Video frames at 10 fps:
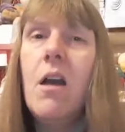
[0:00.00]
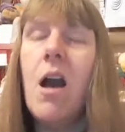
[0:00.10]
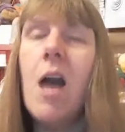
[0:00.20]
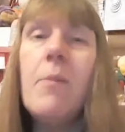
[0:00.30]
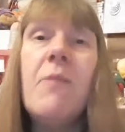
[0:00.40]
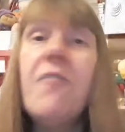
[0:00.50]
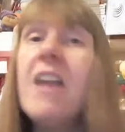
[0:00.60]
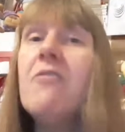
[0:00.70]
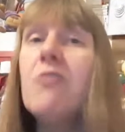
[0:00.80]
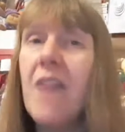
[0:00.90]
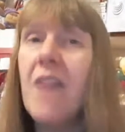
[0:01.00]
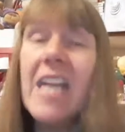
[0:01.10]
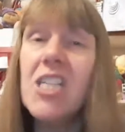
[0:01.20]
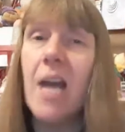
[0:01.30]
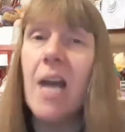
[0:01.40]
I'm in favour of
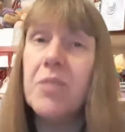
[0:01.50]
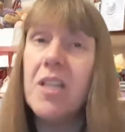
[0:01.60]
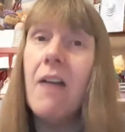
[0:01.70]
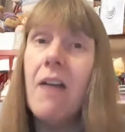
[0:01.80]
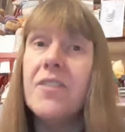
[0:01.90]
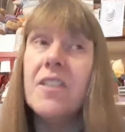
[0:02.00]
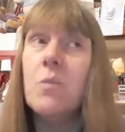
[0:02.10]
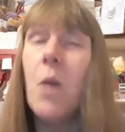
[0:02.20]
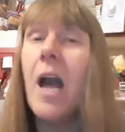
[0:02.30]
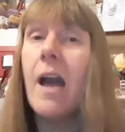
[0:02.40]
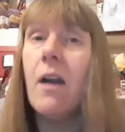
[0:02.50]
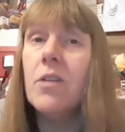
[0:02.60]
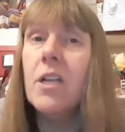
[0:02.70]
age gap loves as well.